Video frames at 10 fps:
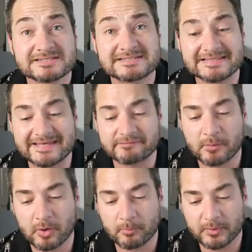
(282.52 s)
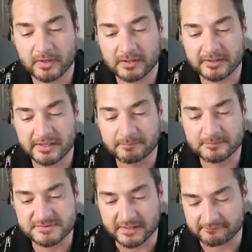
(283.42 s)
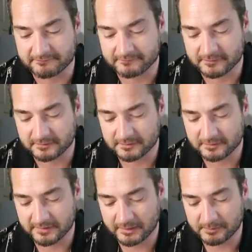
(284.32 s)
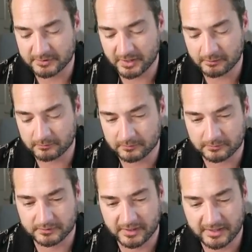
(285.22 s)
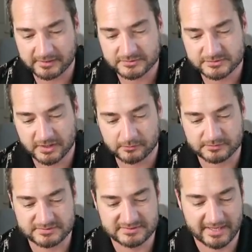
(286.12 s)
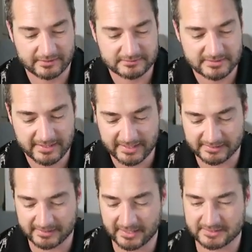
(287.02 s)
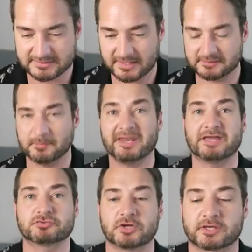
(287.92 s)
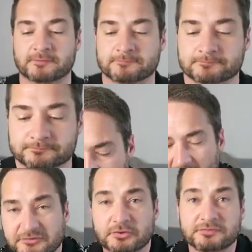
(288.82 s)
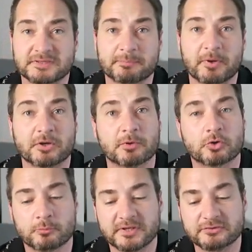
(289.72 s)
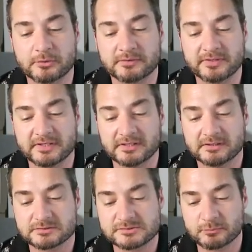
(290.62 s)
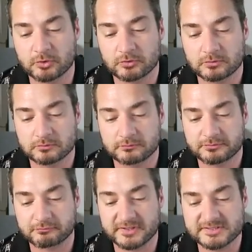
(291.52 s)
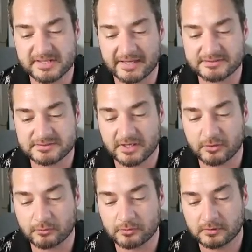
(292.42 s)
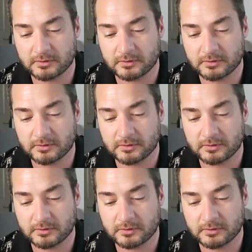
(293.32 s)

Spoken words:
Sleeve him up, keep him safe. There we go. Okay, so second hit, an EX and the Manectric. I do think the Pokemon Company doing the small 3 sets though